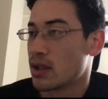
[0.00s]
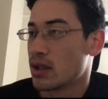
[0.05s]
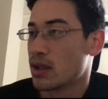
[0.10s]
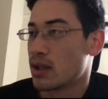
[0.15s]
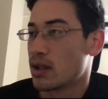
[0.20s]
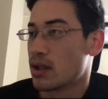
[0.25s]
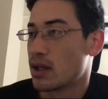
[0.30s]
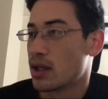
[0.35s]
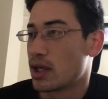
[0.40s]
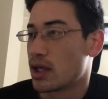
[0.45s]

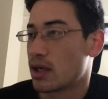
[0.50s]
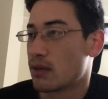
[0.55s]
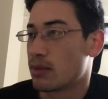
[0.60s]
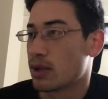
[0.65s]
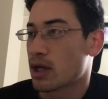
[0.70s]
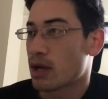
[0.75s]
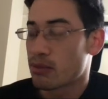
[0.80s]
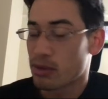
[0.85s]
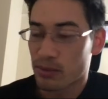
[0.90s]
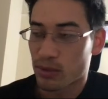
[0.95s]
a
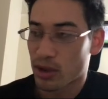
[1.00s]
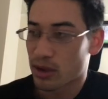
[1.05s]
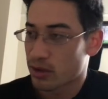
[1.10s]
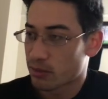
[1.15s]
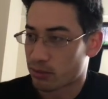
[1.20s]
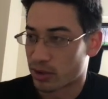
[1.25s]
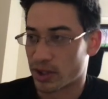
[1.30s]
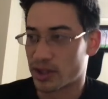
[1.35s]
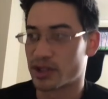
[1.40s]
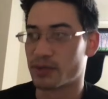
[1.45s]
couple more of the
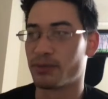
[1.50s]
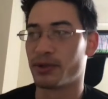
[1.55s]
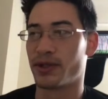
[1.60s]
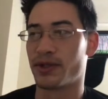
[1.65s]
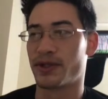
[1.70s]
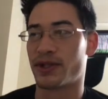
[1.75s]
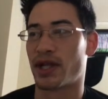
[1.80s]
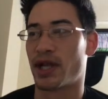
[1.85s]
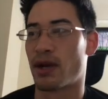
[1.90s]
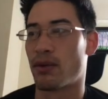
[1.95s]

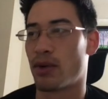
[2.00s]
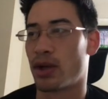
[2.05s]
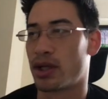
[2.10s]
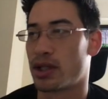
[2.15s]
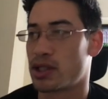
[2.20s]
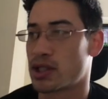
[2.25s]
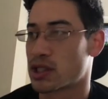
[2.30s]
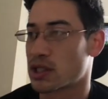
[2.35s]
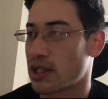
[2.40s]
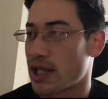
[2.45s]
principles that I want to
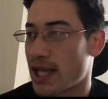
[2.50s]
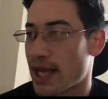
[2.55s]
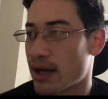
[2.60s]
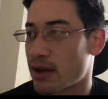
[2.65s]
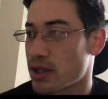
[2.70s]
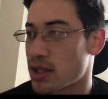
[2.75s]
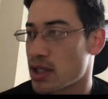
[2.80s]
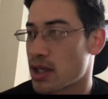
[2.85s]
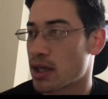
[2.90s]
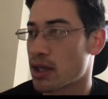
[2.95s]
just lay
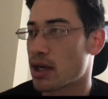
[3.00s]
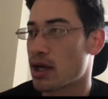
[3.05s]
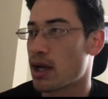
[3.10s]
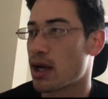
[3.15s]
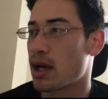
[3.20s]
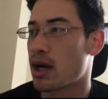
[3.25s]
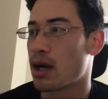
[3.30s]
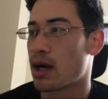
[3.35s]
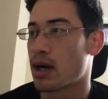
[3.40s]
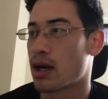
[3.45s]
out here
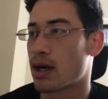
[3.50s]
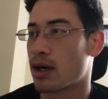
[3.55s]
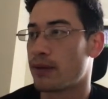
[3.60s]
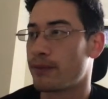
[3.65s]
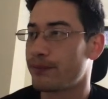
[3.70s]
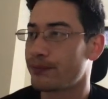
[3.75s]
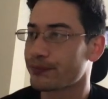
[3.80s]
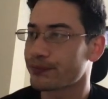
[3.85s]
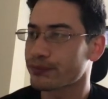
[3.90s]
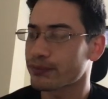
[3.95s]
are
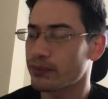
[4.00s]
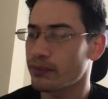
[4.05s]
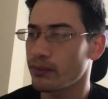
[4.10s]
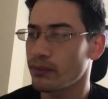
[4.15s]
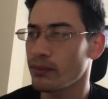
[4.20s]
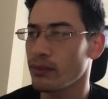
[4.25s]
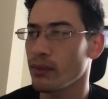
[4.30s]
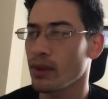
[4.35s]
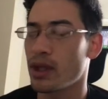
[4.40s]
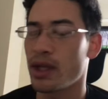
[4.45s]

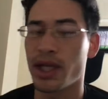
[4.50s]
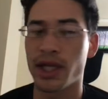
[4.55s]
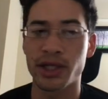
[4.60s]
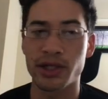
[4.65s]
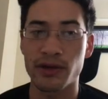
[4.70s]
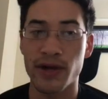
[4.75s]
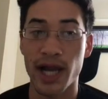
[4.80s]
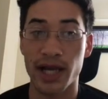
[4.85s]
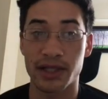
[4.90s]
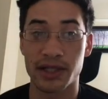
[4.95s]

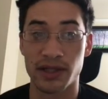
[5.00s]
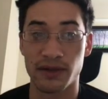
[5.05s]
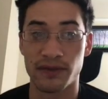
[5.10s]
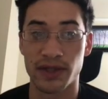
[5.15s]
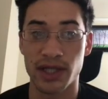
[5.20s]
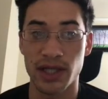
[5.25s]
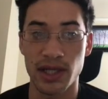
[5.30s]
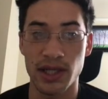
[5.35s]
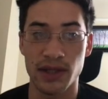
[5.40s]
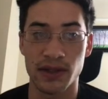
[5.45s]

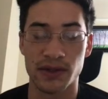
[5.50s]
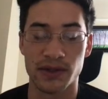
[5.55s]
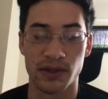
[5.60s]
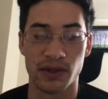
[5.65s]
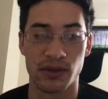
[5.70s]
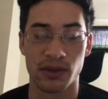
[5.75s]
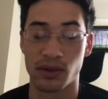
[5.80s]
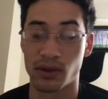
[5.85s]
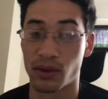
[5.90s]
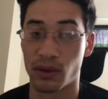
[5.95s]
interactivity. So
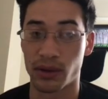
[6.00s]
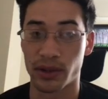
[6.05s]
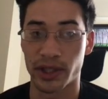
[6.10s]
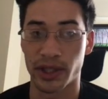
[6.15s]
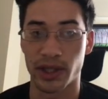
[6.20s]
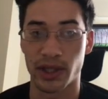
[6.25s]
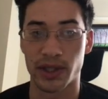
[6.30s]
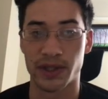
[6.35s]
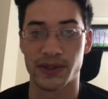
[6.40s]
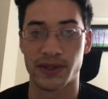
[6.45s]
the goal
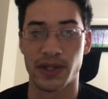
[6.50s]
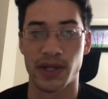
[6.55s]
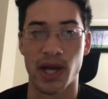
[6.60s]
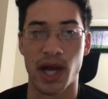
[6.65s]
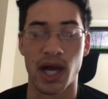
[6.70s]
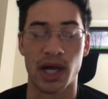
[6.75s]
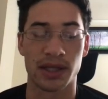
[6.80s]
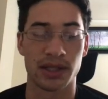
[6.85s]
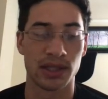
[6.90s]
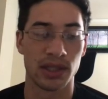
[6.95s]
here is
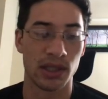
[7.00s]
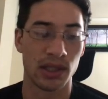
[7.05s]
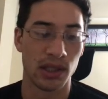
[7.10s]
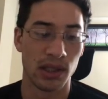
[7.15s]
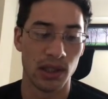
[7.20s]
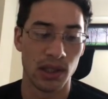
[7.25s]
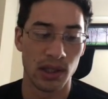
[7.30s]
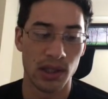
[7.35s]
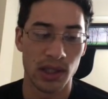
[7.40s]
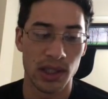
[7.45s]
not
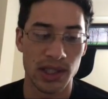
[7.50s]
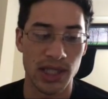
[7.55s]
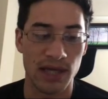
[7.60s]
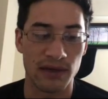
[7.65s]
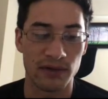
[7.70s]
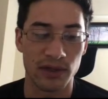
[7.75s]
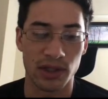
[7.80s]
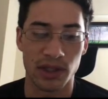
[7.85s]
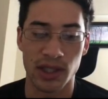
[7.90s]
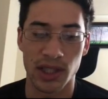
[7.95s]
to have
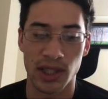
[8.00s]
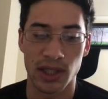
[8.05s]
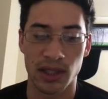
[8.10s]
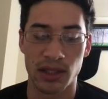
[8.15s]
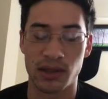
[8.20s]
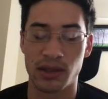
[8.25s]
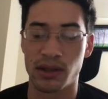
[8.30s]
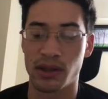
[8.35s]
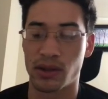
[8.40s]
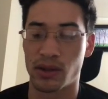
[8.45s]
your
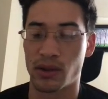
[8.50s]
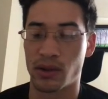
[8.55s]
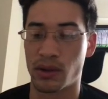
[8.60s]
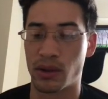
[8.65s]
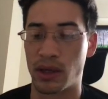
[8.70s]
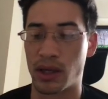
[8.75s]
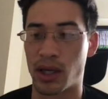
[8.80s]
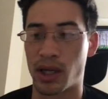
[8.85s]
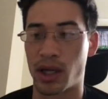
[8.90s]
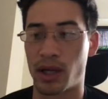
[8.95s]
kid
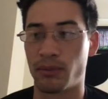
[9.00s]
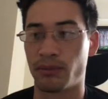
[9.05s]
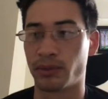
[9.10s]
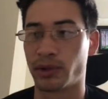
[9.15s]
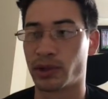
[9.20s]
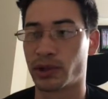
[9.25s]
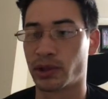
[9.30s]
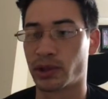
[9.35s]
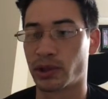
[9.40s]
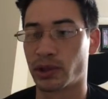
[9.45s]

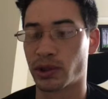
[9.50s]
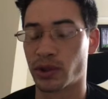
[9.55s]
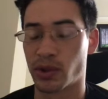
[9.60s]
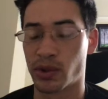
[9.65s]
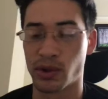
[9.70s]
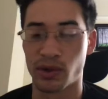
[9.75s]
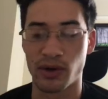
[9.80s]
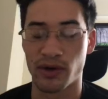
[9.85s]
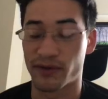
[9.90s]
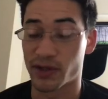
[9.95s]
or
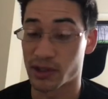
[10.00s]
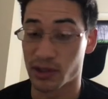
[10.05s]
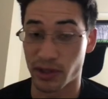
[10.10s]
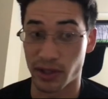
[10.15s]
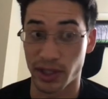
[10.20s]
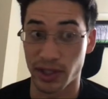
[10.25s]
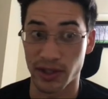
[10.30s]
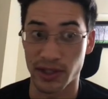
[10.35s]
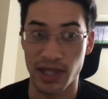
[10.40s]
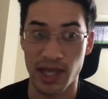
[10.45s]
whoever's
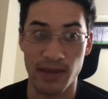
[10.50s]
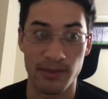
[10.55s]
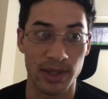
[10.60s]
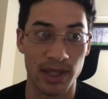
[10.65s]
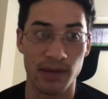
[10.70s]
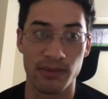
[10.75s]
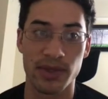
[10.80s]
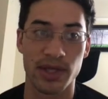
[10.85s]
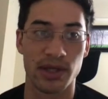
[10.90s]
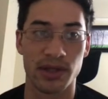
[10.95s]
learning the game, it
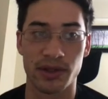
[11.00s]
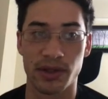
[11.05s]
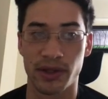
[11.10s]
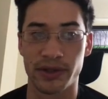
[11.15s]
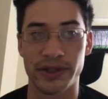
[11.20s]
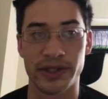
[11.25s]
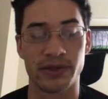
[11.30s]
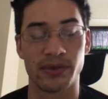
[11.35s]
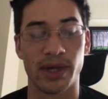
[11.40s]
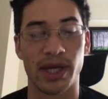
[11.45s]
can be an adult
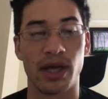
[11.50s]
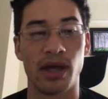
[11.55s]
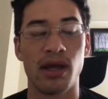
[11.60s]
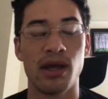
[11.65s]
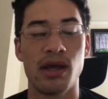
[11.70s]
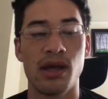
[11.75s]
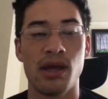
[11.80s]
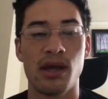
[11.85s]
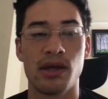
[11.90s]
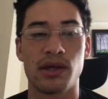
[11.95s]
as well.
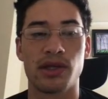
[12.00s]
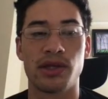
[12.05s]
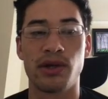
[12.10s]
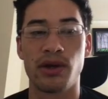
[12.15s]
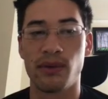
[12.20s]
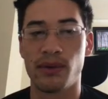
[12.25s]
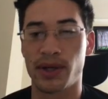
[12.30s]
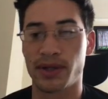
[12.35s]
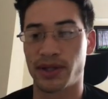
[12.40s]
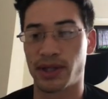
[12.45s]
You
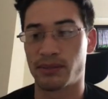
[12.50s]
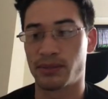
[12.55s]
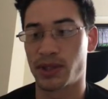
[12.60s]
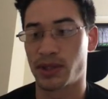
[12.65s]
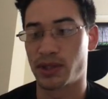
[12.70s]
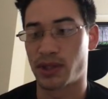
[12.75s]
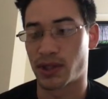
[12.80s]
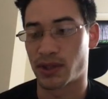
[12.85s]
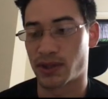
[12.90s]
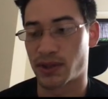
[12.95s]
don't want them to
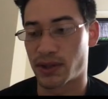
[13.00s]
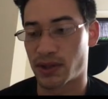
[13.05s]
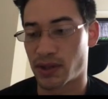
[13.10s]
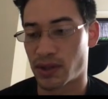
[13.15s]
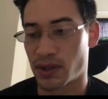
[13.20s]
just